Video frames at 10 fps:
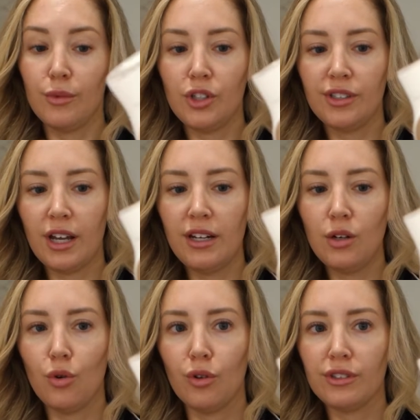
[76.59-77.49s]
which is kind
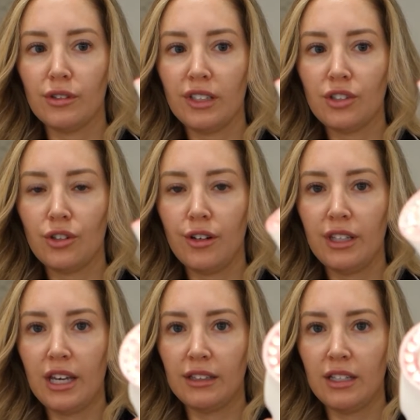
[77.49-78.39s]
of cool. So let's turn on
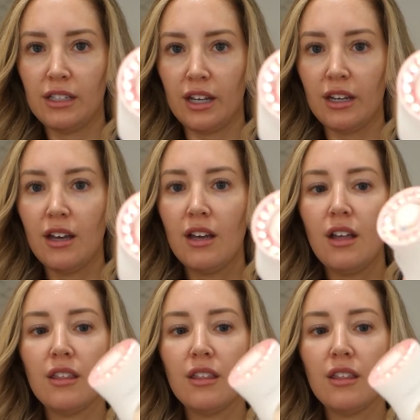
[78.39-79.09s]
the L E D.